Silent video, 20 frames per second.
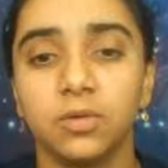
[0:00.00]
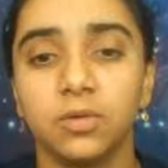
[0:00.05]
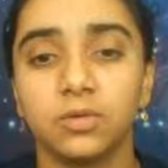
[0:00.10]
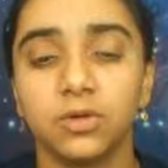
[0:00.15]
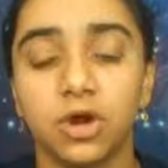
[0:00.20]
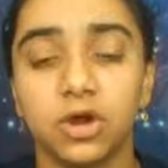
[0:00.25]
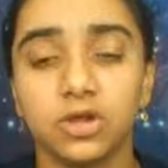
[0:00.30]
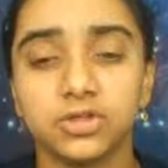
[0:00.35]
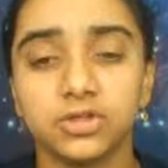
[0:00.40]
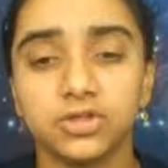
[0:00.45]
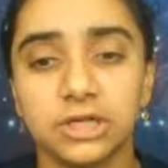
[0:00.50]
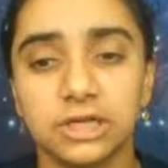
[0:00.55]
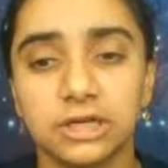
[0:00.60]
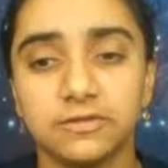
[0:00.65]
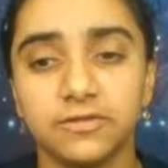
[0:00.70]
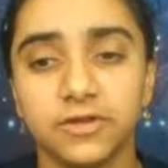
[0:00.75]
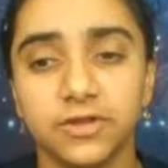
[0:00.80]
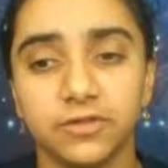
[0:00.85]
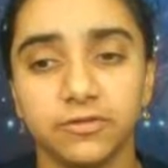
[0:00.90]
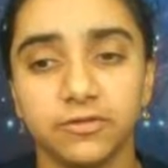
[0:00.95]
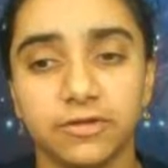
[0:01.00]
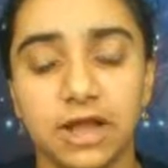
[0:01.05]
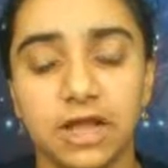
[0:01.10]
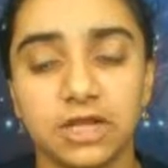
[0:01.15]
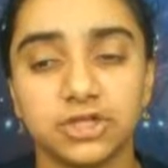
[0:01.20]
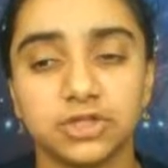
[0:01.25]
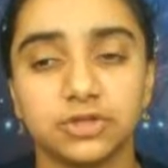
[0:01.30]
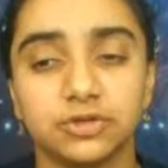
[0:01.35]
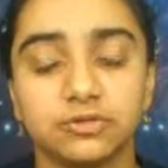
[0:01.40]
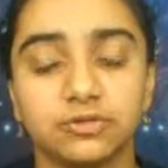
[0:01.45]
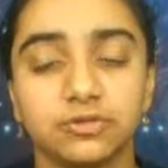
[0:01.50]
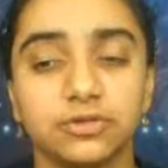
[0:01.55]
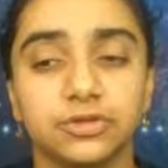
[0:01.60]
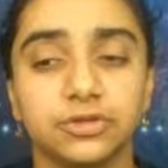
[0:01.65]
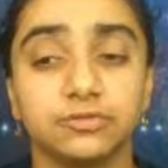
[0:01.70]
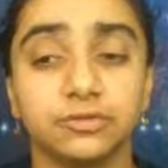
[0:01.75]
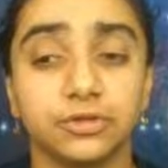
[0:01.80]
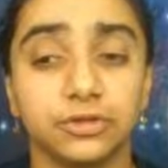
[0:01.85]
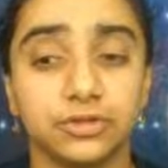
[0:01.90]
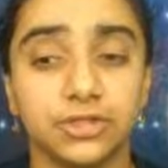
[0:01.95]
We're also trying to find the rational
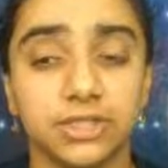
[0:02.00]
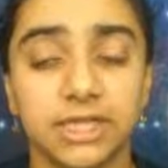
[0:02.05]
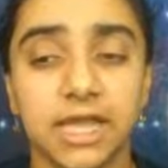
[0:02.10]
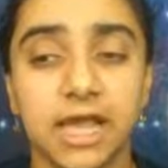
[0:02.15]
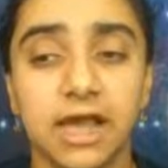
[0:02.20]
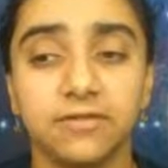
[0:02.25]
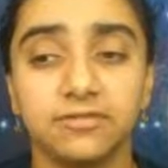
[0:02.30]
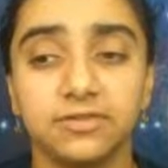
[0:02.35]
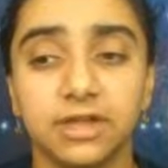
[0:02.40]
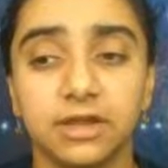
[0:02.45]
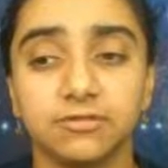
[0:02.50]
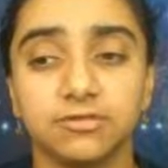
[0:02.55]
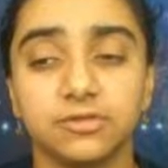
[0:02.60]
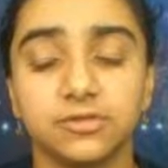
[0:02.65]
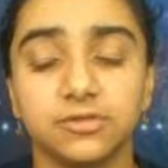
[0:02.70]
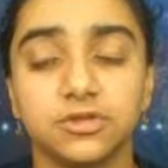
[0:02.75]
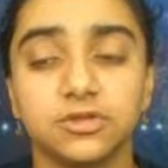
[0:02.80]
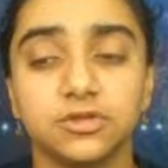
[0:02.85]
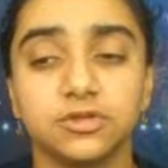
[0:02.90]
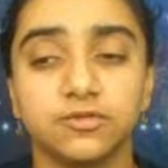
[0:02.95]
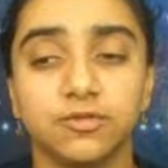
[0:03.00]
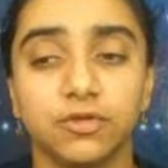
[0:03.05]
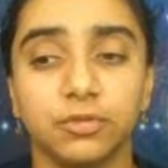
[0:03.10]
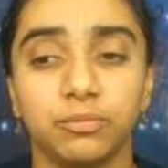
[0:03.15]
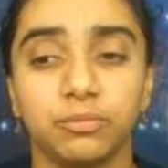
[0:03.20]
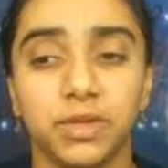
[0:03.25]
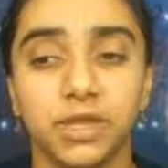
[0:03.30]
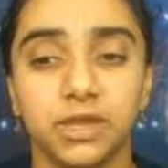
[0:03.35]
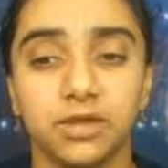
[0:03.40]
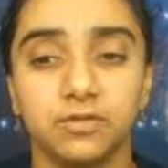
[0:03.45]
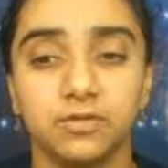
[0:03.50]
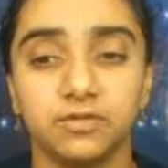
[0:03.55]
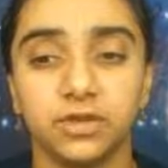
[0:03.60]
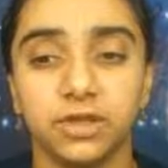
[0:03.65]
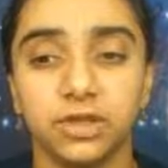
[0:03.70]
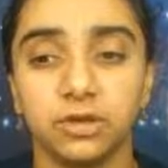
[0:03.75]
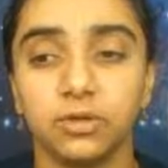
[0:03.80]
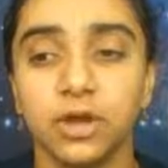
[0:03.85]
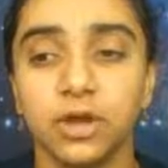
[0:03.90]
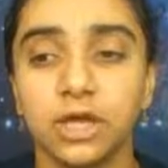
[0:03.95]
roots, and they have to have reduced form p of
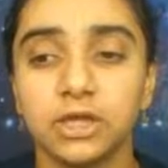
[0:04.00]
q.